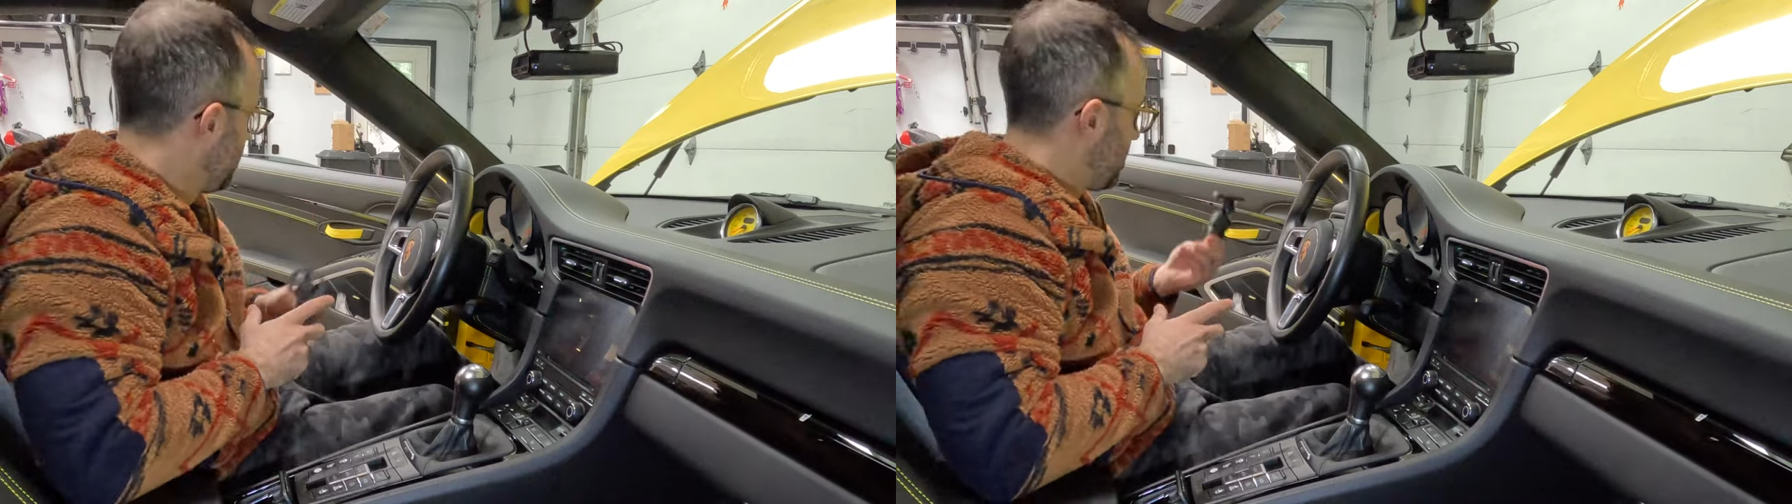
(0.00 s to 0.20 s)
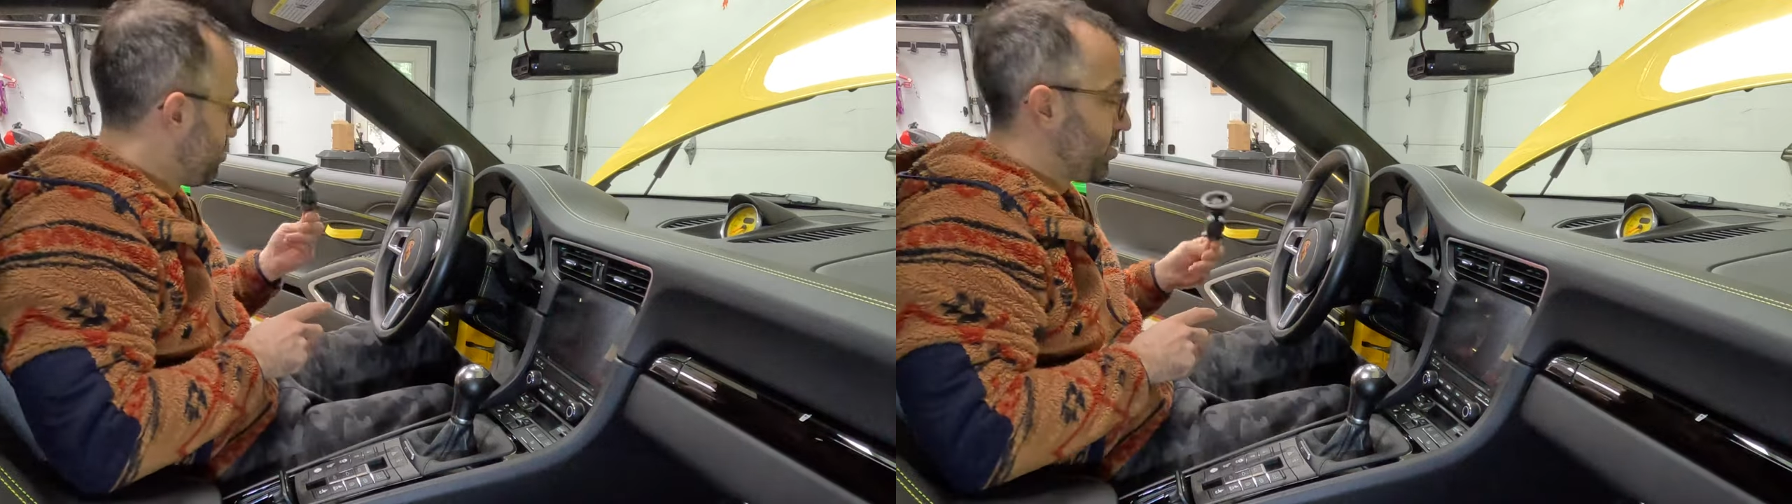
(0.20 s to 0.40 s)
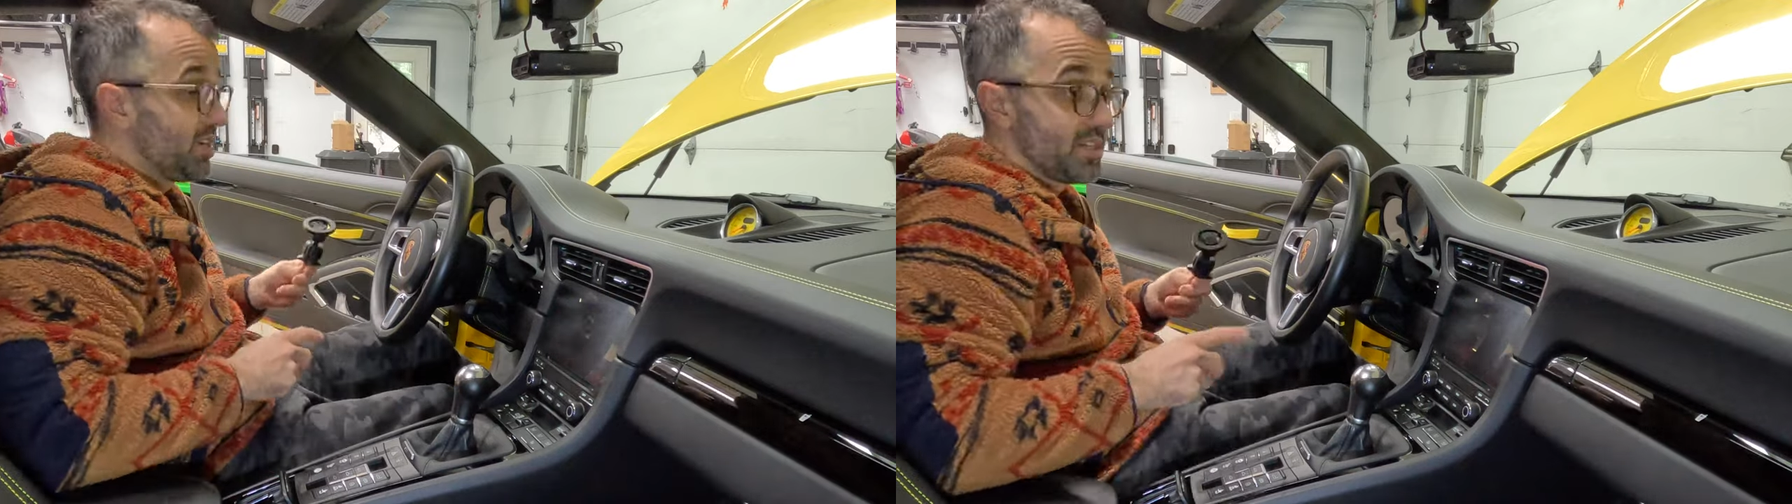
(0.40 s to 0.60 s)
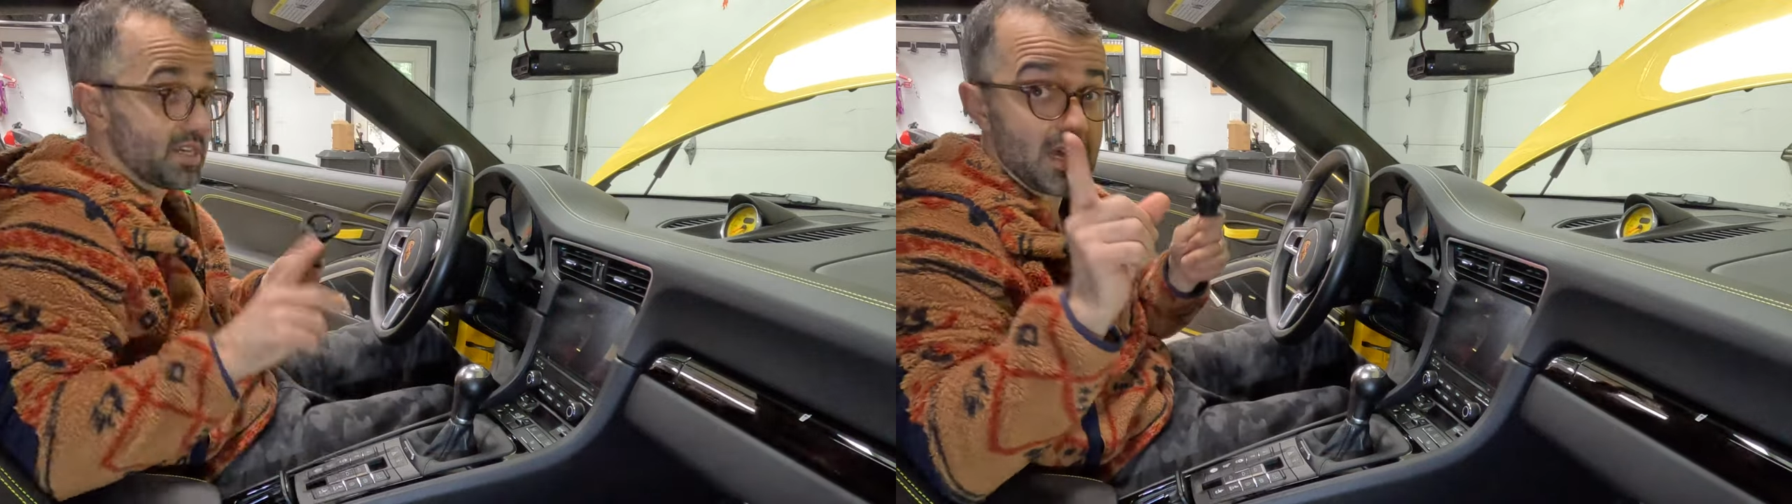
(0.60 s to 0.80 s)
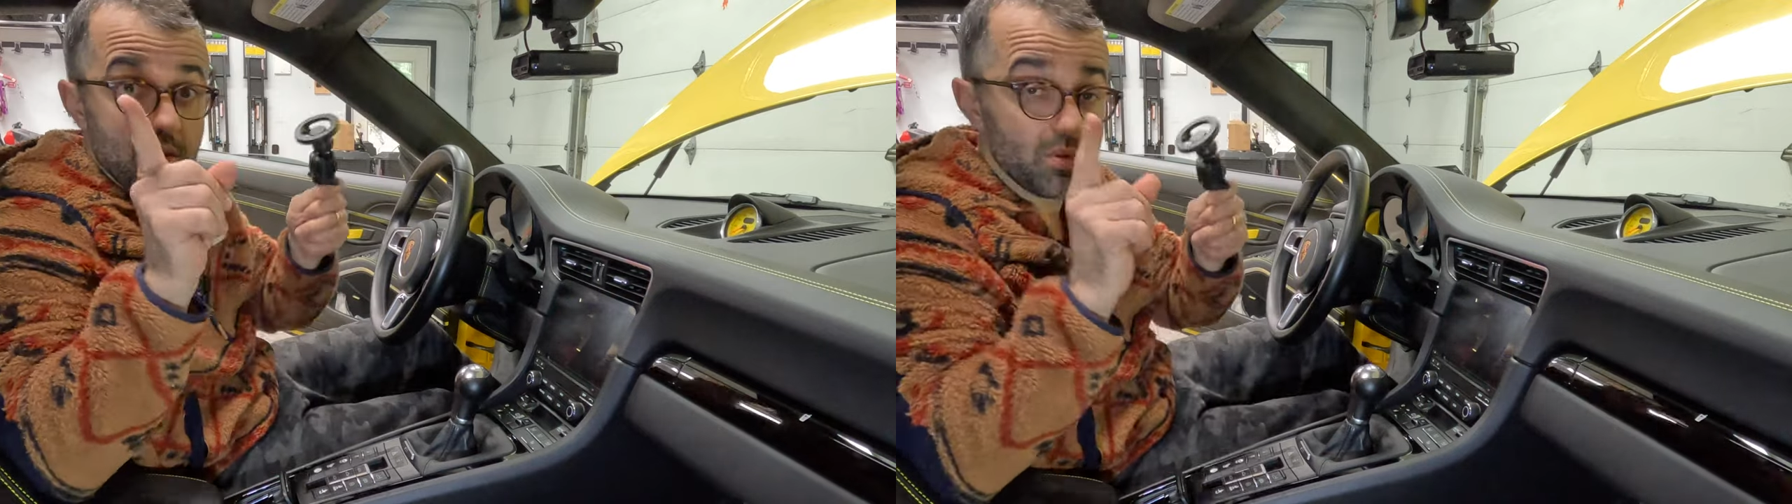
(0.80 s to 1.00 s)
and put it
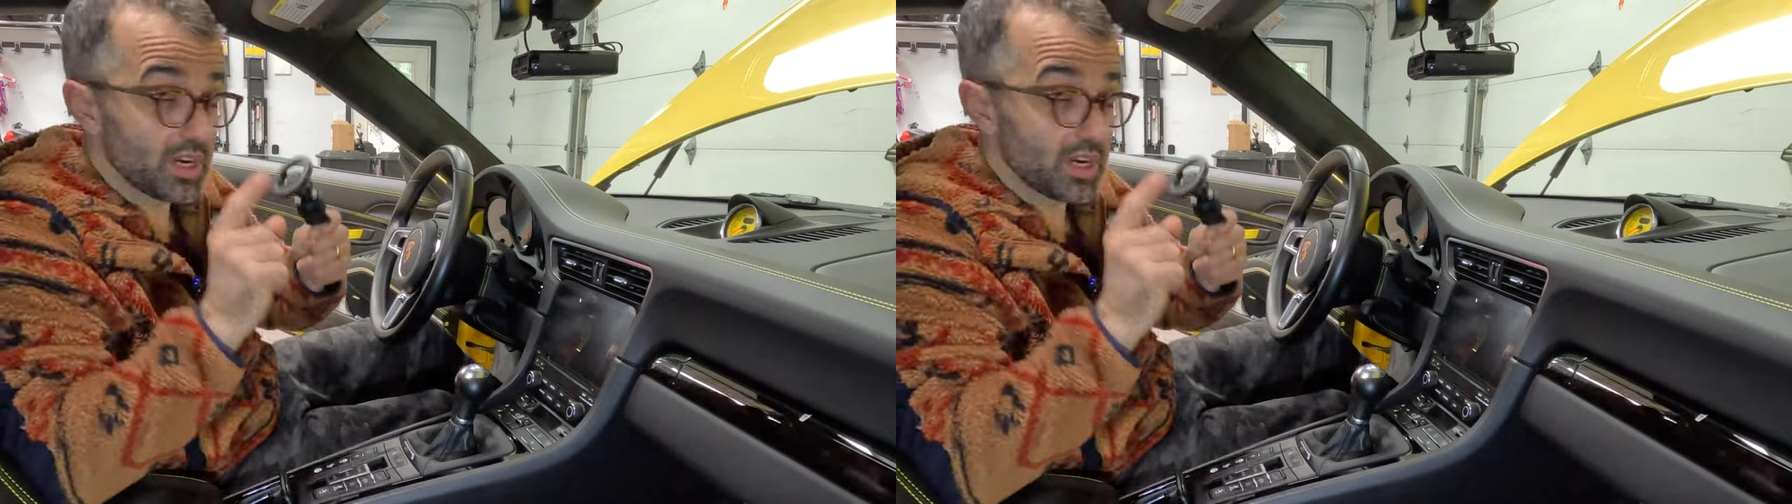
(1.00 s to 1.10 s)
aside. I'm